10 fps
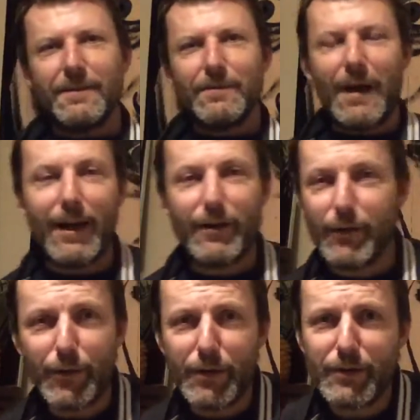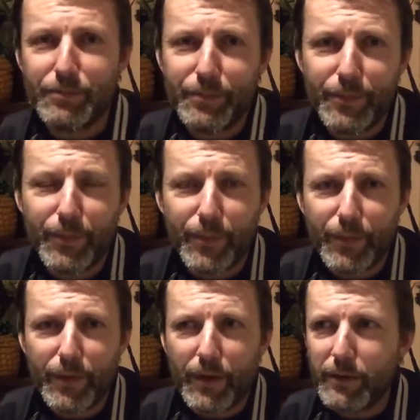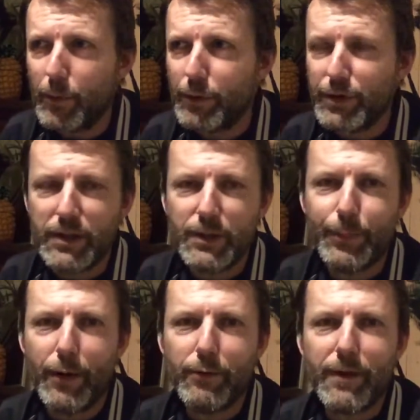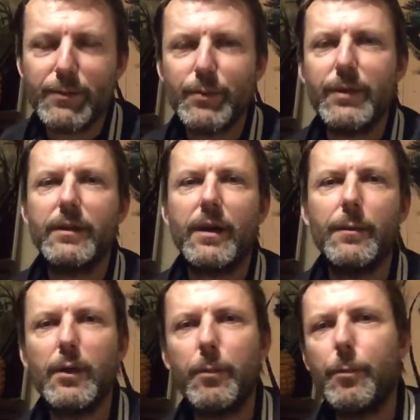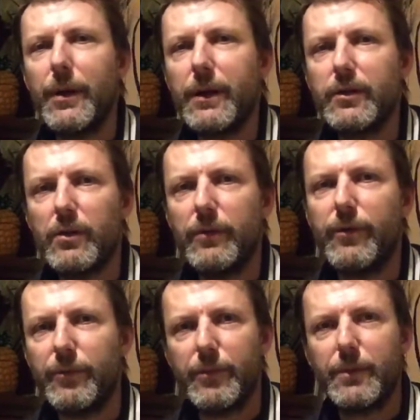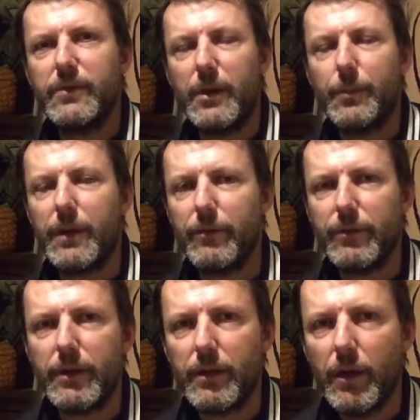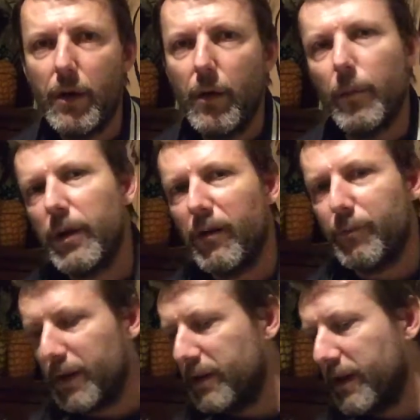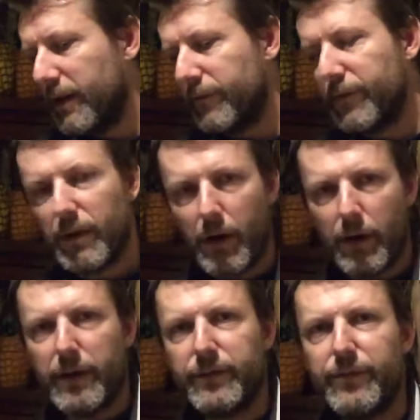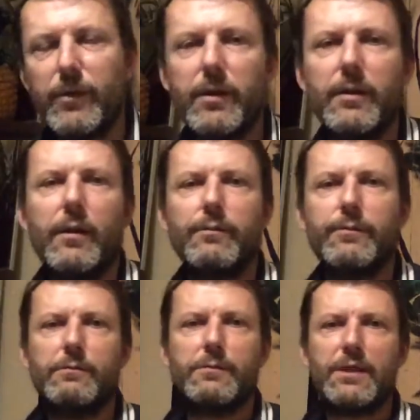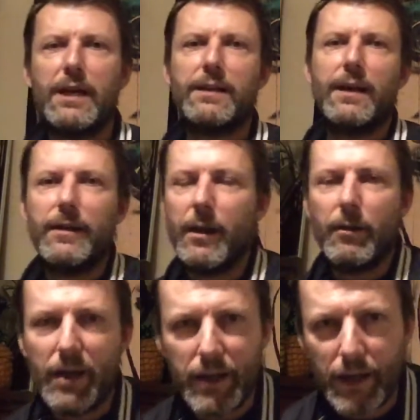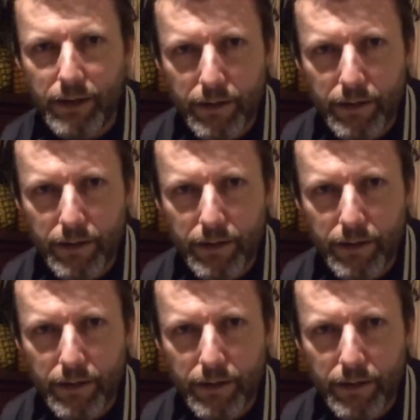And it's, you always see these programs where they're going up and picking stuff up from the tip and everything. When I've been there, and I think, oh, that's fucking, I'll take that. They don't let you.